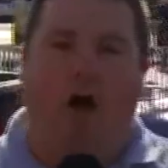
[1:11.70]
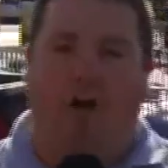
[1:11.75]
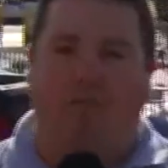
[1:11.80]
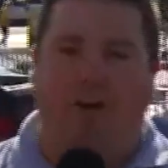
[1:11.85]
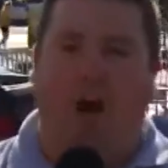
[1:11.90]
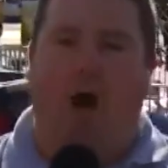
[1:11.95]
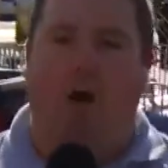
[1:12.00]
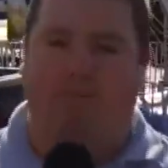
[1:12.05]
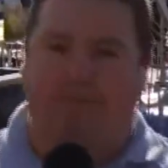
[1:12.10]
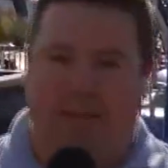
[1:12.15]
have
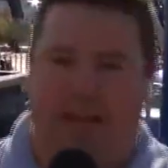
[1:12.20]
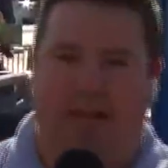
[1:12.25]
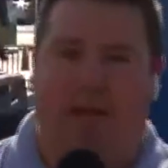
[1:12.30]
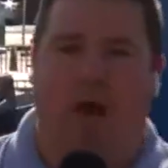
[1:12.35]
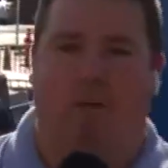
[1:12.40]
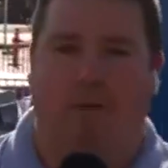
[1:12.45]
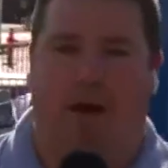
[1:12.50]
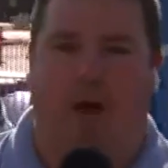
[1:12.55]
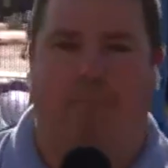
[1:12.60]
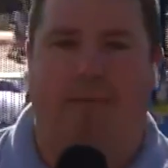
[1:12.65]
an update
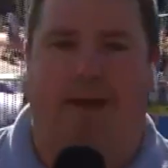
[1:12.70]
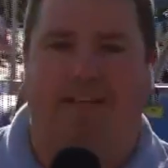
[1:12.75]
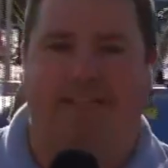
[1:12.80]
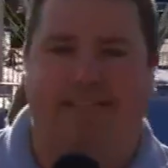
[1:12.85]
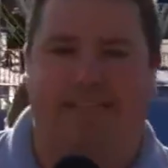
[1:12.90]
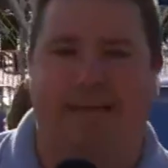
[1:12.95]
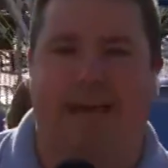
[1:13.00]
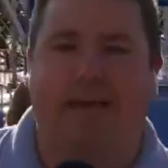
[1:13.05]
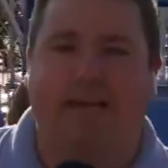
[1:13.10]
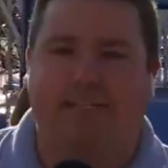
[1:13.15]
coming up at
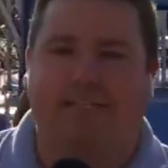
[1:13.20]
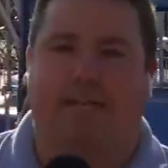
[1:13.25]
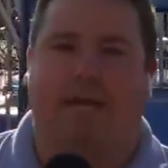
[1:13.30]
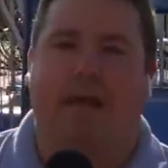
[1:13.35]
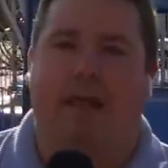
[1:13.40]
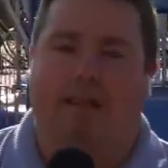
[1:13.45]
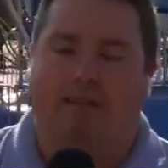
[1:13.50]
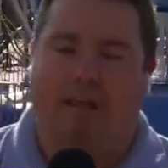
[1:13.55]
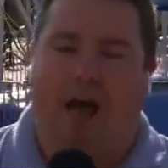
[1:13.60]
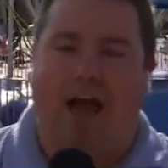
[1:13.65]
6
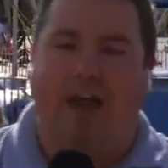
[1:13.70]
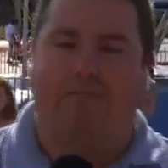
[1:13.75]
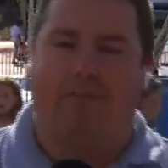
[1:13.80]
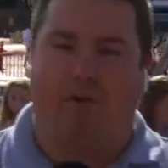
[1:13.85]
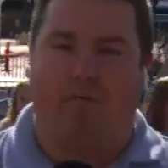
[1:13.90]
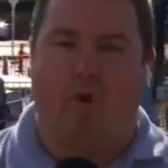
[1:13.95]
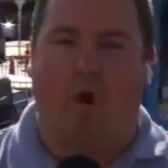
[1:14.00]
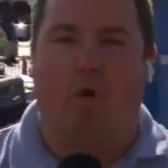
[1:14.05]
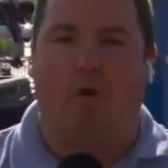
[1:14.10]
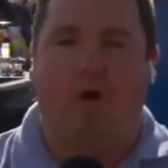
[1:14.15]
live
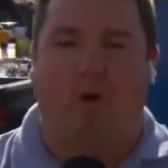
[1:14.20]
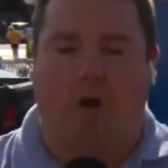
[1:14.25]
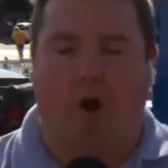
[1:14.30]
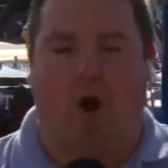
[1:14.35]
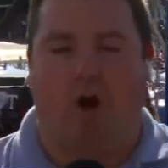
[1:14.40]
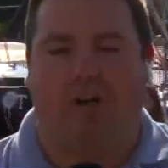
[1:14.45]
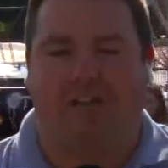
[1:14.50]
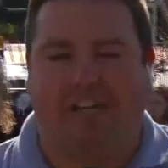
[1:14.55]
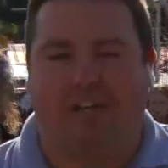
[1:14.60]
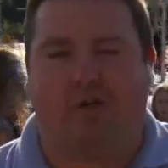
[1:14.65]
in Roanoke.
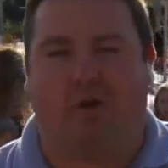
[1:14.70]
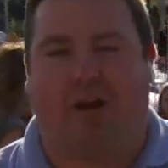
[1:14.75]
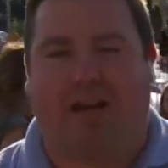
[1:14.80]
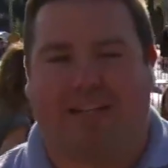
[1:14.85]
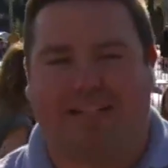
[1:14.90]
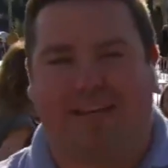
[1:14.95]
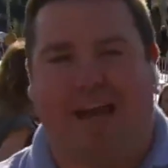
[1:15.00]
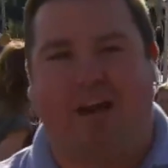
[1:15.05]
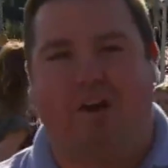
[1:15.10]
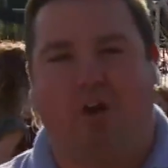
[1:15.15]
Connor Dietrich,
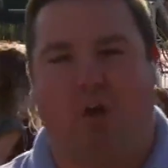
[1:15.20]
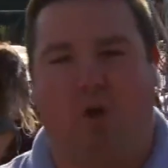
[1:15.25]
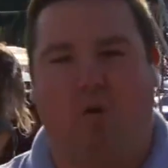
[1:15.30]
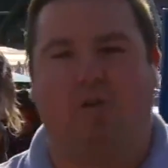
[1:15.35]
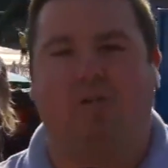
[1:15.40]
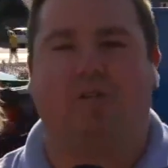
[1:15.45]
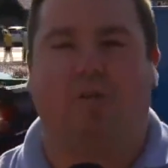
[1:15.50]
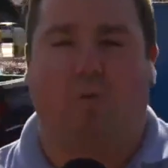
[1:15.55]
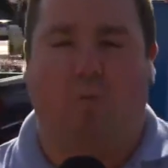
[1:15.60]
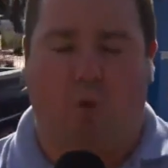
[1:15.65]
10
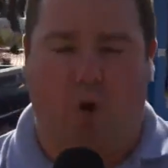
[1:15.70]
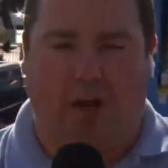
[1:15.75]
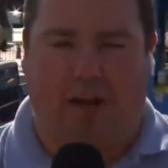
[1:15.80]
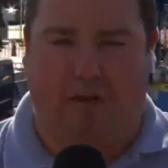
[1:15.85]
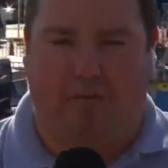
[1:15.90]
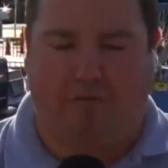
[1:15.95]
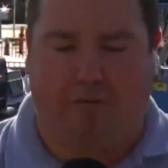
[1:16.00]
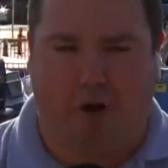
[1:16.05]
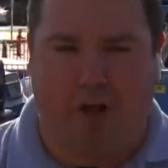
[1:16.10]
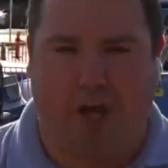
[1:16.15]
News,
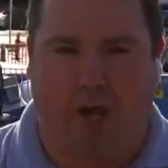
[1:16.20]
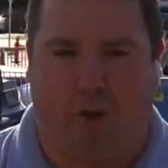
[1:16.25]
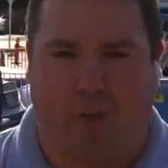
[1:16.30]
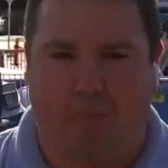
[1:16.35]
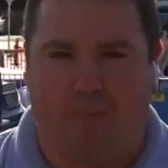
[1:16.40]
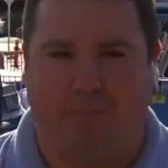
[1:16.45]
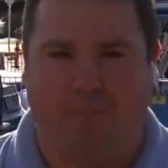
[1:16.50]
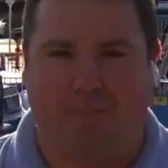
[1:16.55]
working for you.